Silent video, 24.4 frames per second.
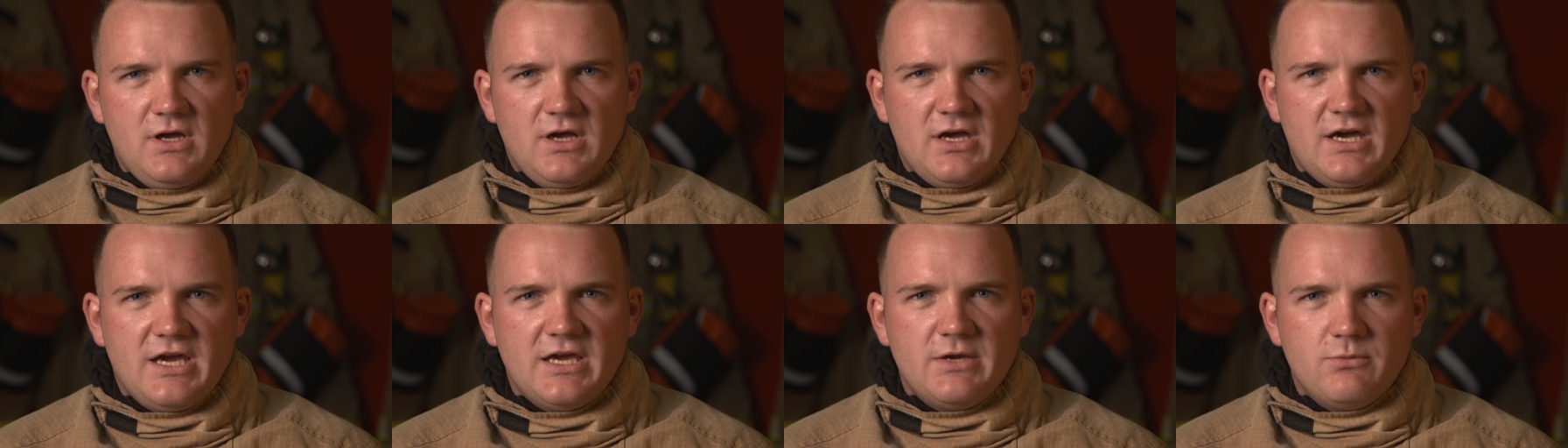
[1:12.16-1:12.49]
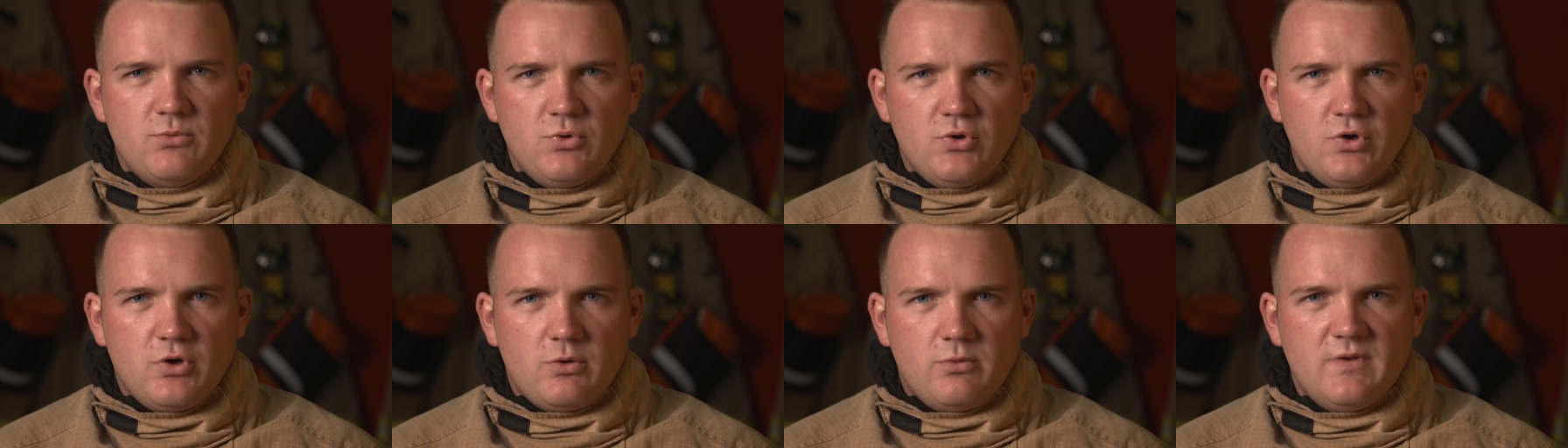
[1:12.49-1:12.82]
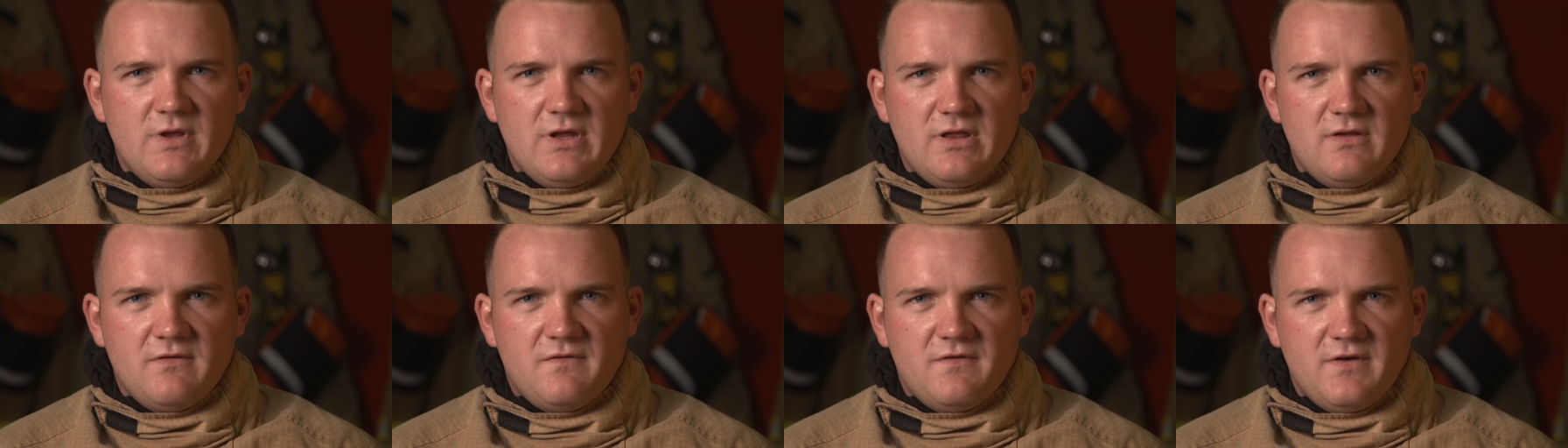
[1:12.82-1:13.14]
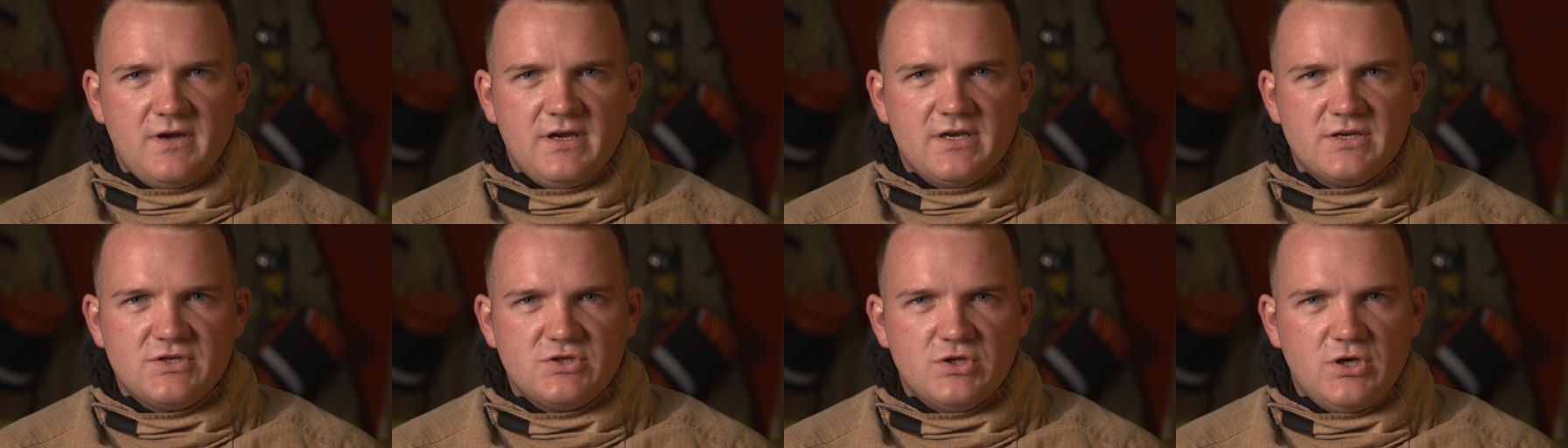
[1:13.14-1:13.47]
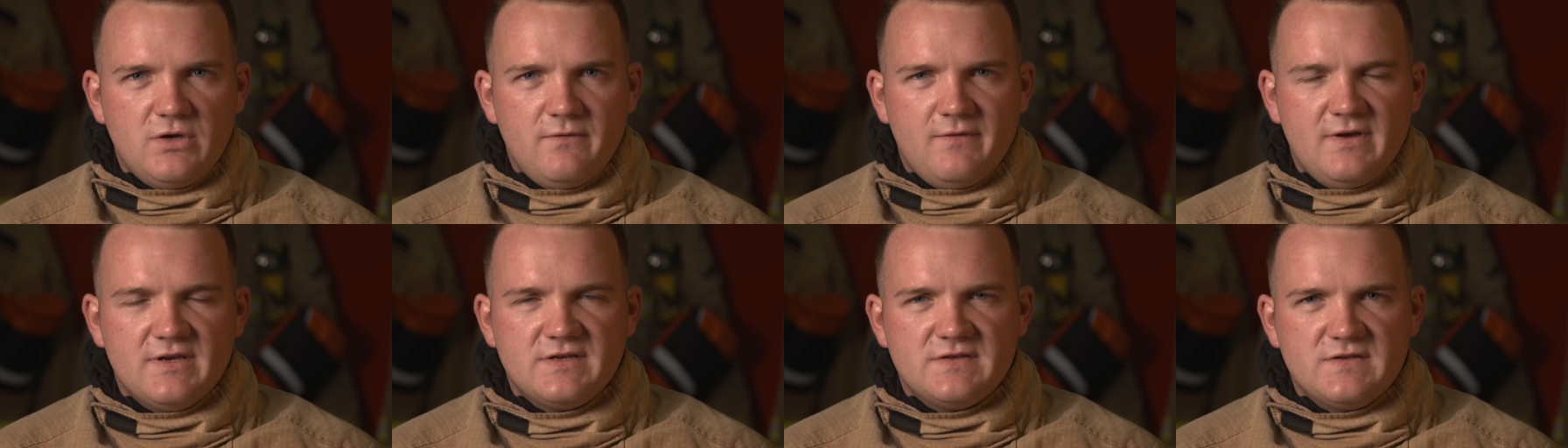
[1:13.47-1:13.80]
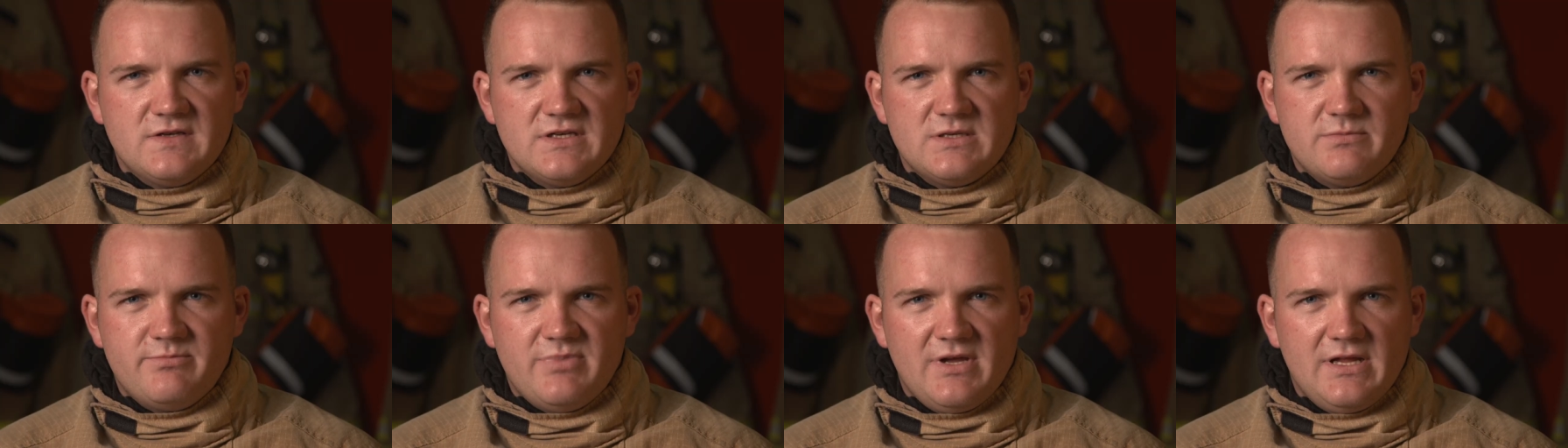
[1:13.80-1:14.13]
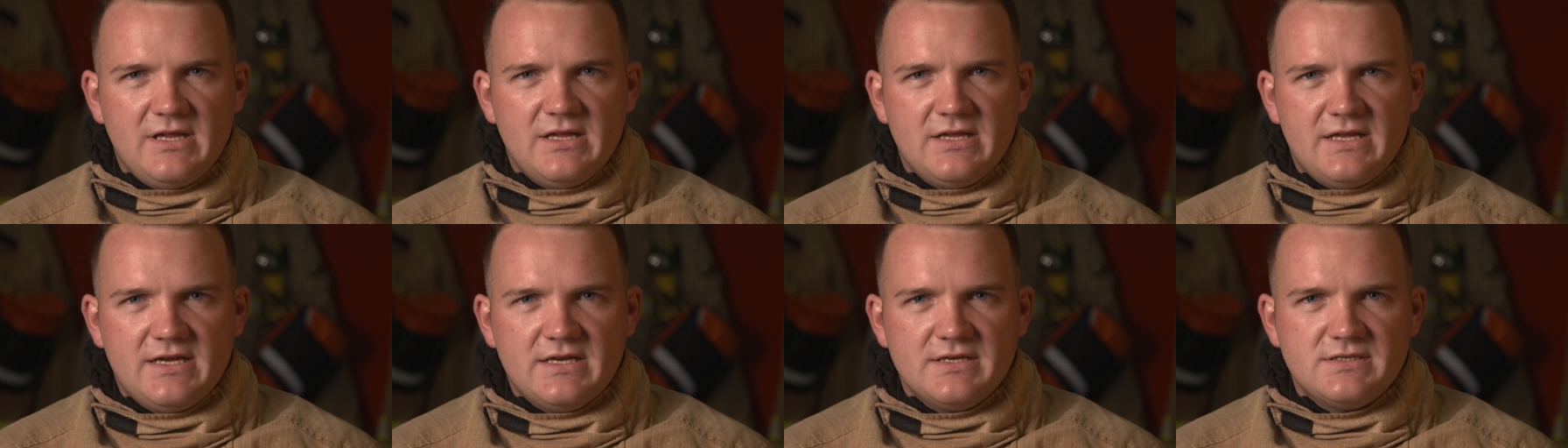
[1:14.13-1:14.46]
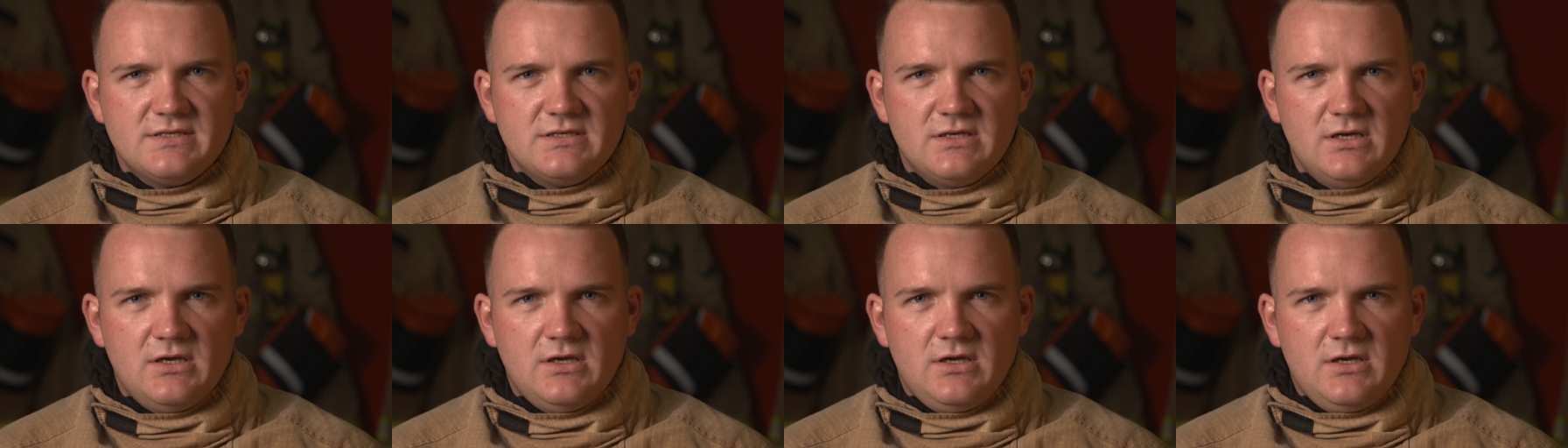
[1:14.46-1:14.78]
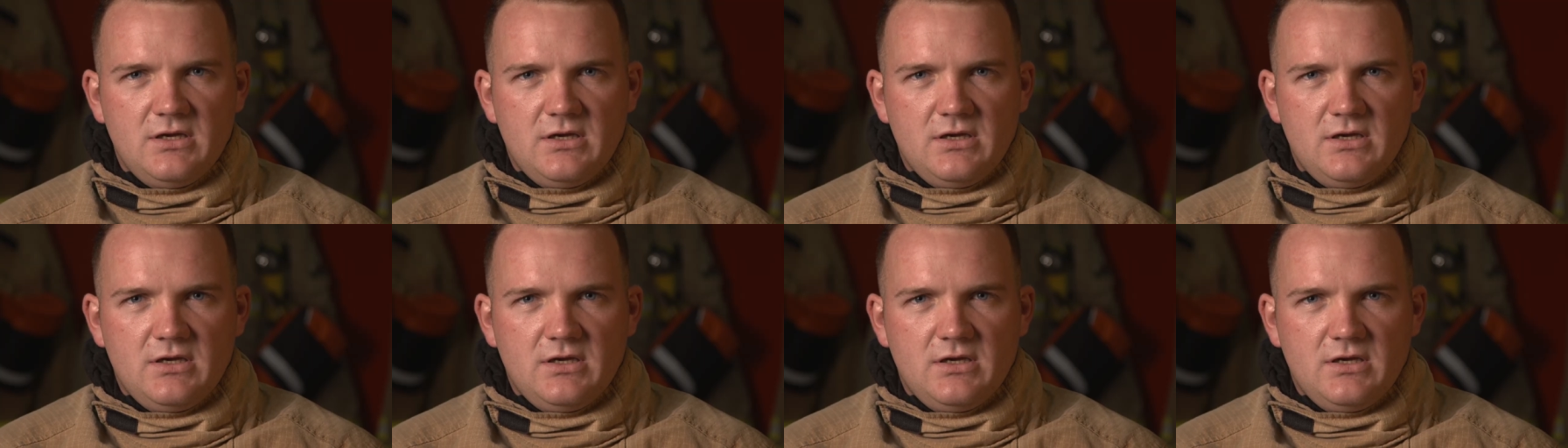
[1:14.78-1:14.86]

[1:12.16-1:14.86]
I work within the fire service, there's builders,